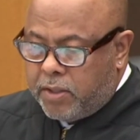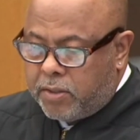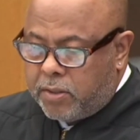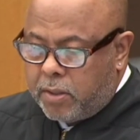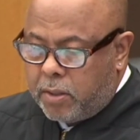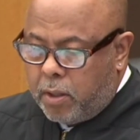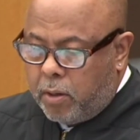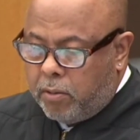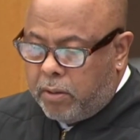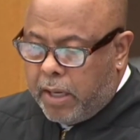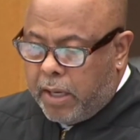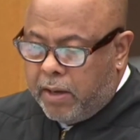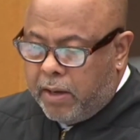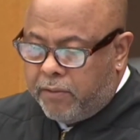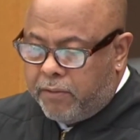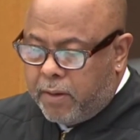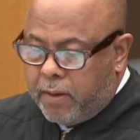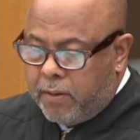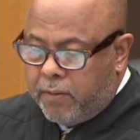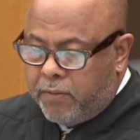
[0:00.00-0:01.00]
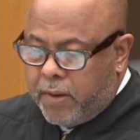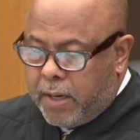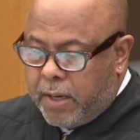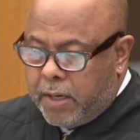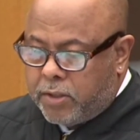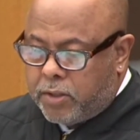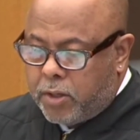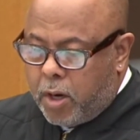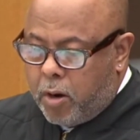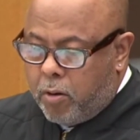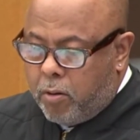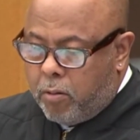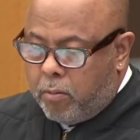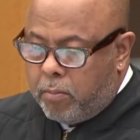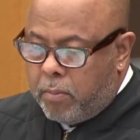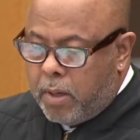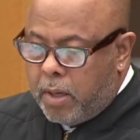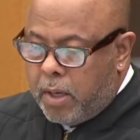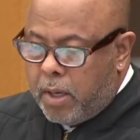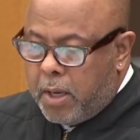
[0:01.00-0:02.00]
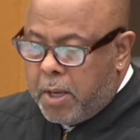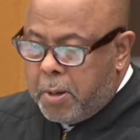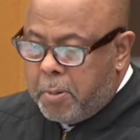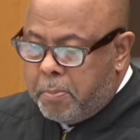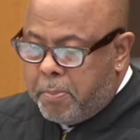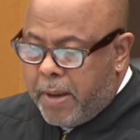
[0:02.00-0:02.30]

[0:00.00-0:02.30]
evidence located from the defendant's home.